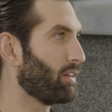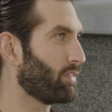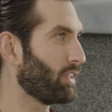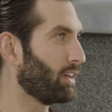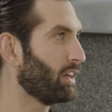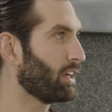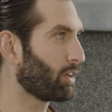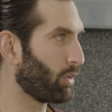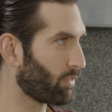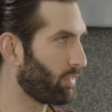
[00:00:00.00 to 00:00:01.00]
of the
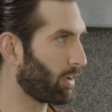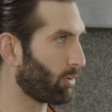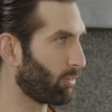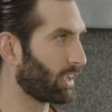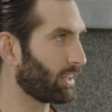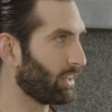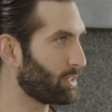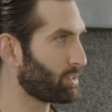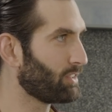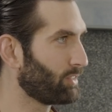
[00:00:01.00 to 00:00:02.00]
Code of Federal
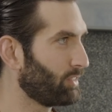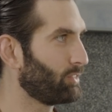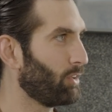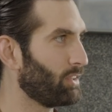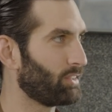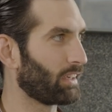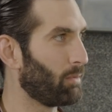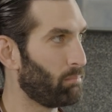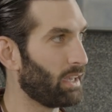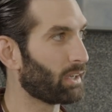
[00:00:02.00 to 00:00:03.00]
Regulations, so it's like
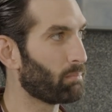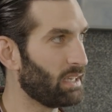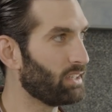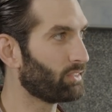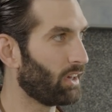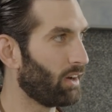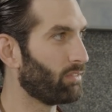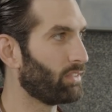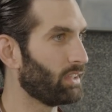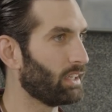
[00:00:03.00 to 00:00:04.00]
a big piece
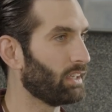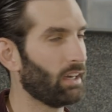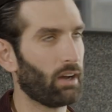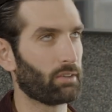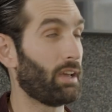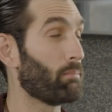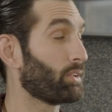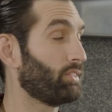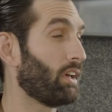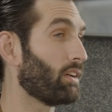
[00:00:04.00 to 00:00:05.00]
of or
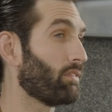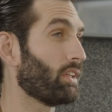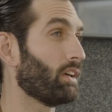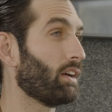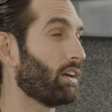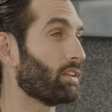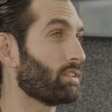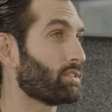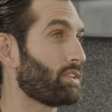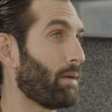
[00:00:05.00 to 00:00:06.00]
10% of the
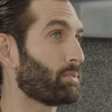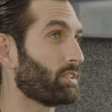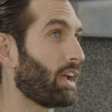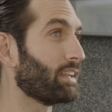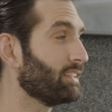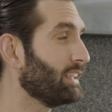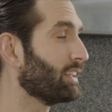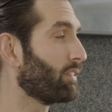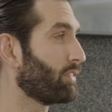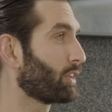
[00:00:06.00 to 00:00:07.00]
Chapter
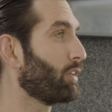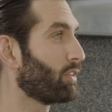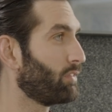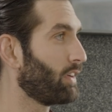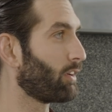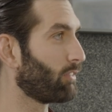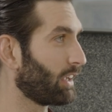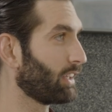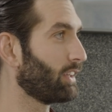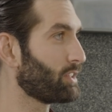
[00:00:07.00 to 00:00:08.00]
19 of the Code of Federal
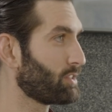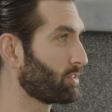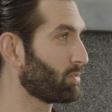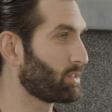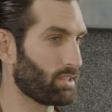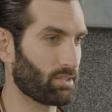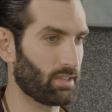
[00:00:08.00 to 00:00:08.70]
Regulations, which is